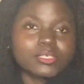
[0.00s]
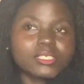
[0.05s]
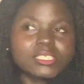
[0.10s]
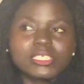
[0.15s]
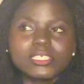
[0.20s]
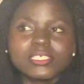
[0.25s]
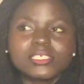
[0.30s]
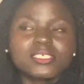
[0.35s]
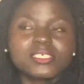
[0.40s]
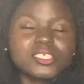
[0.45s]

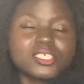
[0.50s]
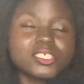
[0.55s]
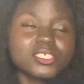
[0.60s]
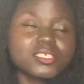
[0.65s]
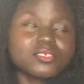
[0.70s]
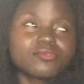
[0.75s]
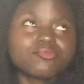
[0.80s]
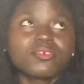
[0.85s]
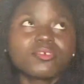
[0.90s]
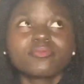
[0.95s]

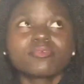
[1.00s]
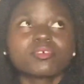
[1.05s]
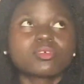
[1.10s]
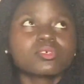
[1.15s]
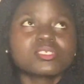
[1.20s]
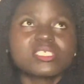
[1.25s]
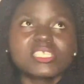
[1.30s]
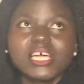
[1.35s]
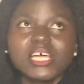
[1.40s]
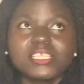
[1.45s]
She
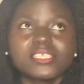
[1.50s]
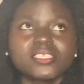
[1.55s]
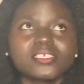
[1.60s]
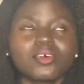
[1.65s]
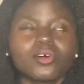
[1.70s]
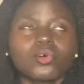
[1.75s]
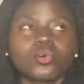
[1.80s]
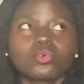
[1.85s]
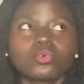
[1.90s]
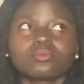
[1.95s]
reveals that,
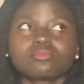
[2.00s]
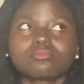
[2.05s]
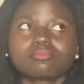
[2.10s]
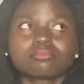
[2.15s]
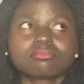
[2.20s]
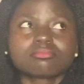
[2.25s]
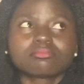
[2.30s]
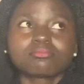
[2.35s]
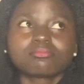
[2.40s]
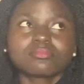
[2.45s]
oh,
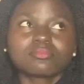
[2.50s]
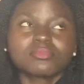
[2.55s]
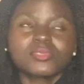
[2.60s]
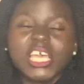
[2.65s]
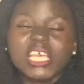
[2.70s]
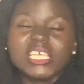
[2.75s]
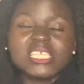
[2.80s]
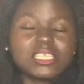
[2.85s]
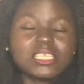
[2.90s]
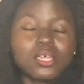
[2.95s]

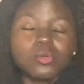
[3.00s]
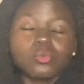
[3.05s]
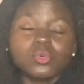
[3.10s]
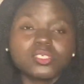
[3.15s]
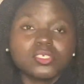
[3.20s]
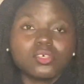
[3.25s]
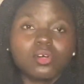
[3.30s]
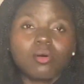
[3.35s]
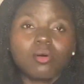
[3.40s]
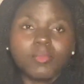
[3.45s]
her son
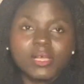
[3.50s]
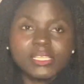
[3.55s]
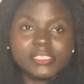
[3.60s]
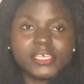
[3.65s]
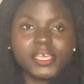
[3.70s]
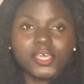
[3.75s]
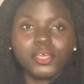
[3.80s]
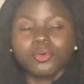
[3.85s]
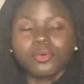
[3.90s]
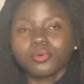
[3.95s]
was called
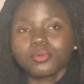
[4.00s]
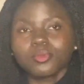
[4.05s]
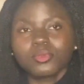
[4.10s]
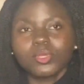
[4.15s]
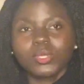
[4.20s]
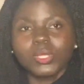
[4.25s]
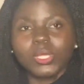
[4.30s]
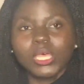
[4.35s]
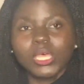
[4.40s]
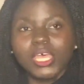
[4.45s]
Mateo.
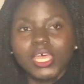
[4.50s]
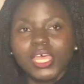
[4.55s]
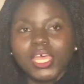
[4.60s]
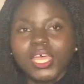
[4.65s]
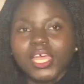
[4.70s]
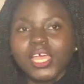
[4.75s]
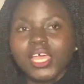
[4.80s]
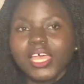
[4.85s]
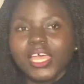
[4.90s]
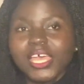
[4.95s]

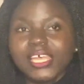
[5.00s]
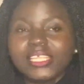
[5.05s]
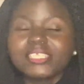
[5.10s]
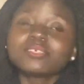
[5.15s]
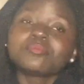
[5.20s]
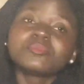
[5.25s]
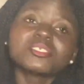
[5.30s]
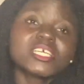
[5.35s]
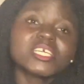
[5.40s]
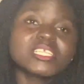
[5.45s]
And
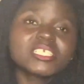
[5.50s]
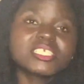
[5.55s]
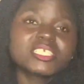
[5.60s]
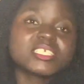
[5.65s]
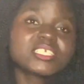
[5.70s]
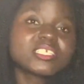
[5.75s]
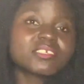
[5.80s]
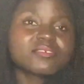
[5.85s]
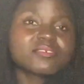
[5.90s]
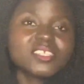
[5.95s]
immediately she
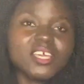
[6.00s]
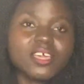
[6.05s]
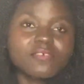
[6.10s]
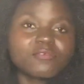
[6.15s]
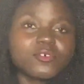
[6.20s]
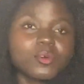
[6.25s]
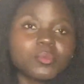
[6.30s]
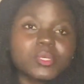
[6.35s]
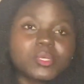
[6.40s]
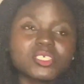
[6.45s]
gives that
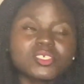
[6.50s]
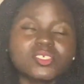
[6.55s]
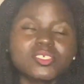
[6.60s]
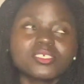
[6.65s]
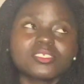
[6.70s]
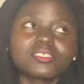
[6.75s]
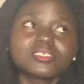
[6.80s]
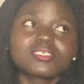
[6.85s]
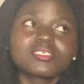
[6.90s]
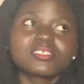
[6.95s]

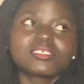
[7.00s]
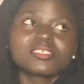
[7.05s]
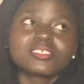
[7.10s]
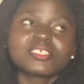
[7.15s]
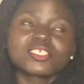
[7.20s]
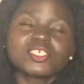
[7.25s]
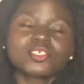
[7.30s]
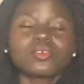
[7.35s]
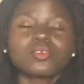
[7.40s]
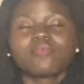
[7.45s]
information.
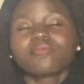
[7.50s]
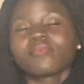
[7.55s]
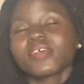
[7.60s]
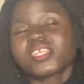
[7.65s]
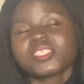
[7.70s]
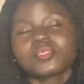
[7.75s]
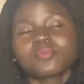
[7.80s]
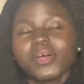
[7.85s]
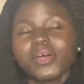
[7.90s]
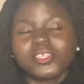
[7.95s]
She
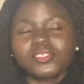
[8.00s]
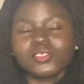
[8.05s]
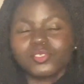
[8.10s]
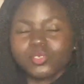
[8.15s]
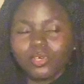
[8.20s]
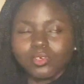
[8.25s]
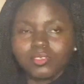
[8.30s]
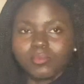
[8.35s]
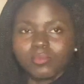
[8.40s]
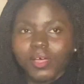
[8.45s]
reverts back to
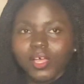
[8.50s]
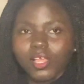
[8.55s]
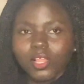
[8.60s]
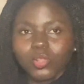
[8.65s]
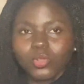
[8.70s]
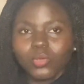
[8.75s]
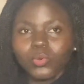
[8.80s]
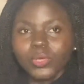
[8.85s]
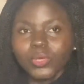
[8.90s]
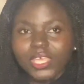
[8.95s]
talking about
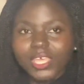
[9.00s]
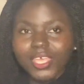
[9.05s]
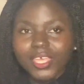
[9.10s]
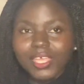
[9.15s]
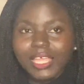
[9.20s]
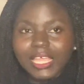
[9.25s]
Chloe.